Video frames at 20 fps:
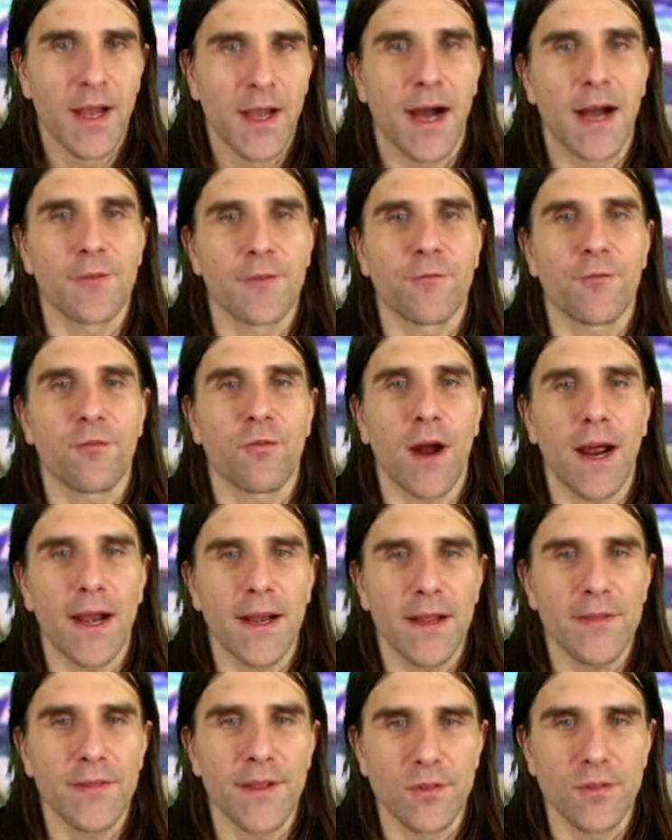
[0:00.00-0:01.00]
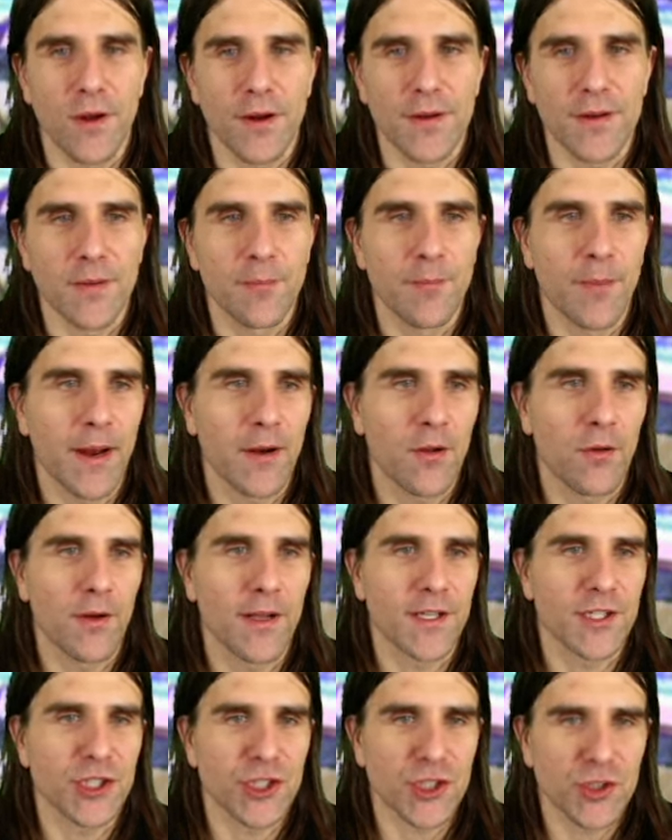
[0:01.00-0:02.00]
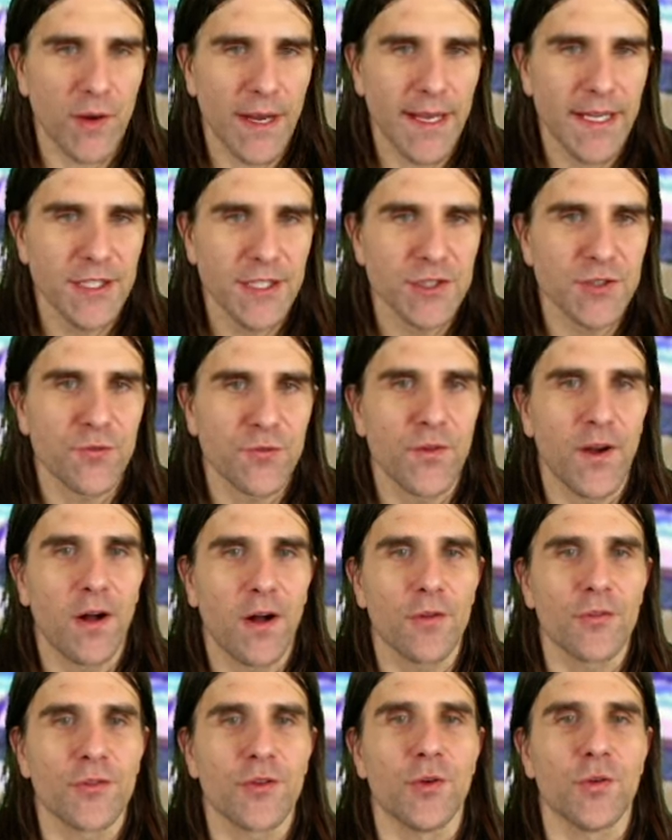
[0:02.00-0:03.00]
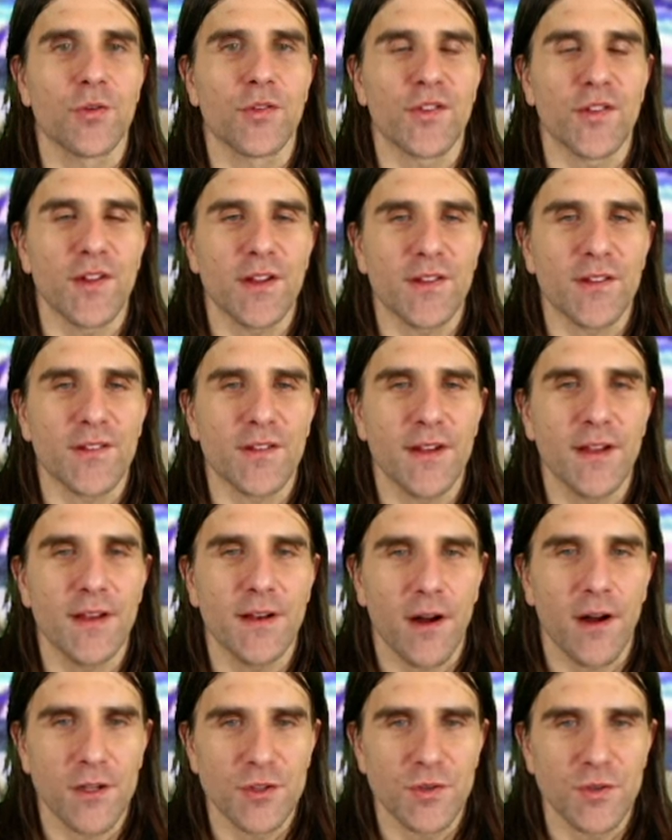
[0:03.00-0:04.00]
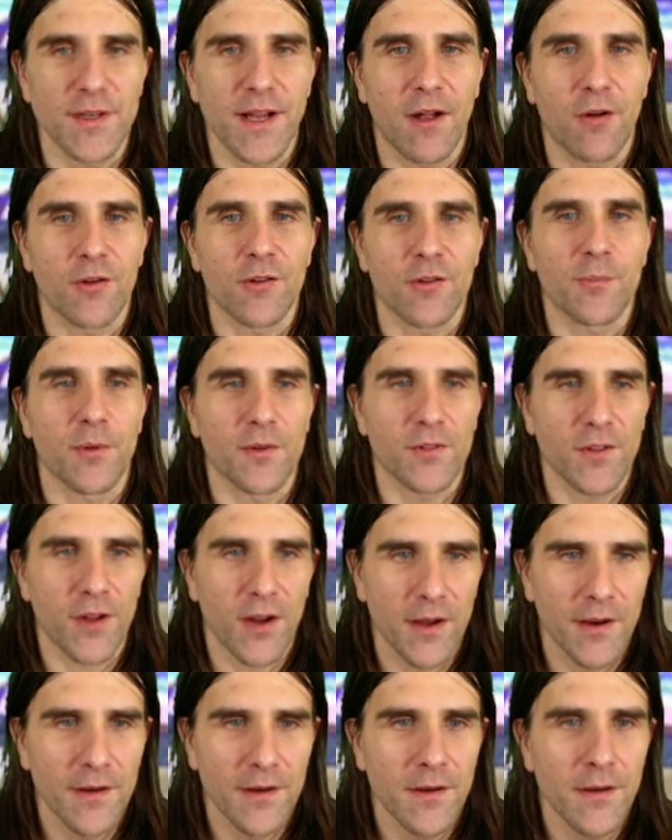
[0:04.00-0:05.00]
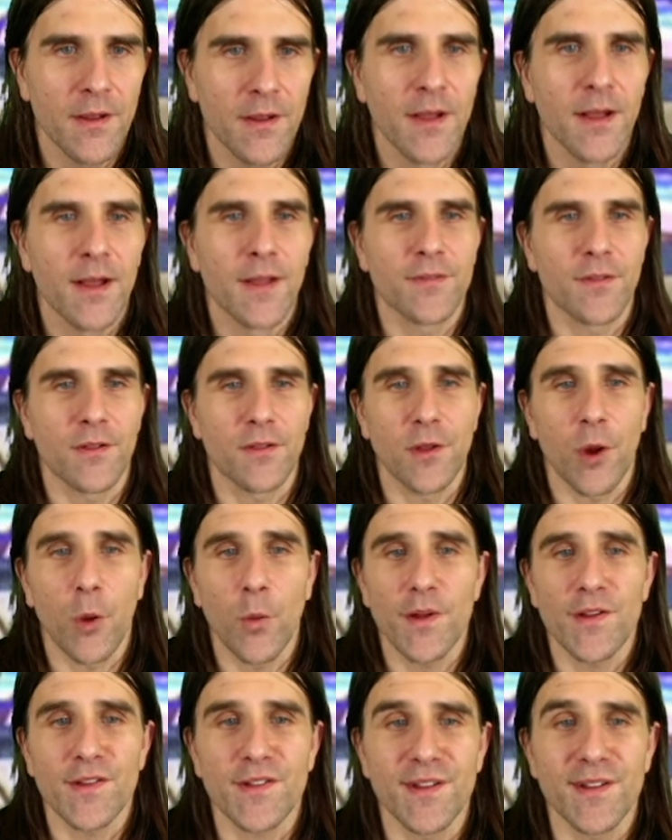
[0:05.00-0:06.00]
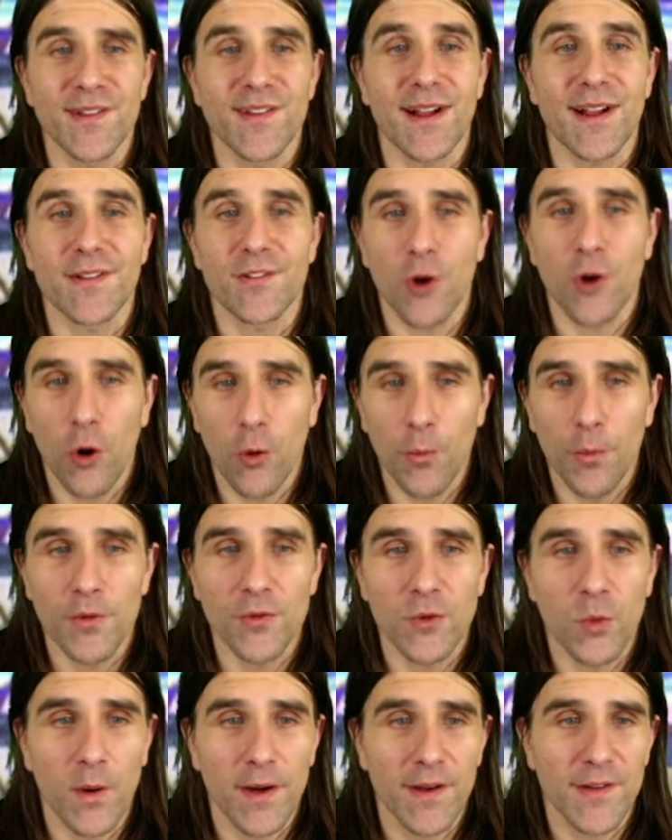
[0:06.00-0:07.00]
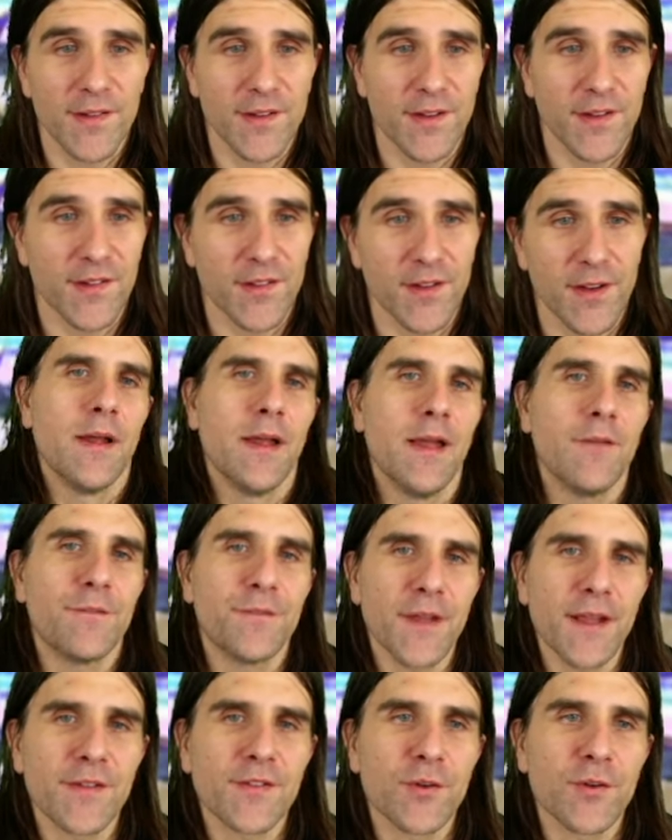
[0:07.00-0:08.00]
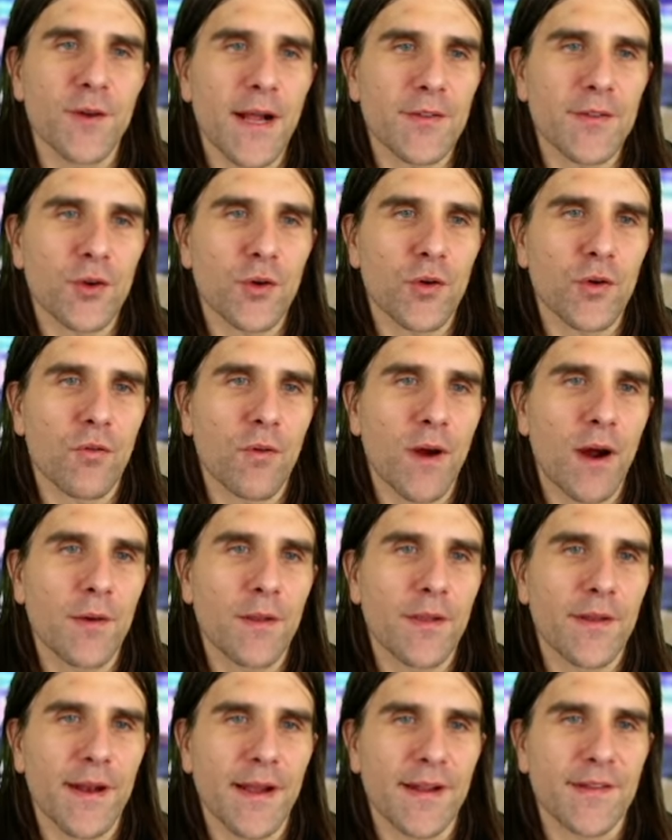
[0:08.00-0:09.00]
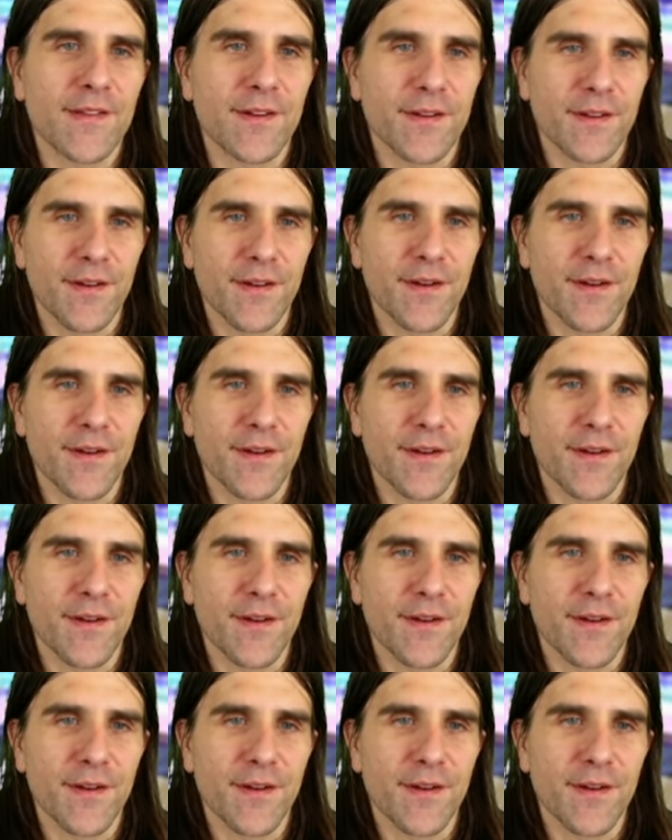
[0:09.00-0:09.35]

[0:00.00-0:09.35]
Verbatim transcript: On Friday, the London Metal Exchange fell to $1,600 per ton the lowest since October 2016. If things do not turn around in the next 60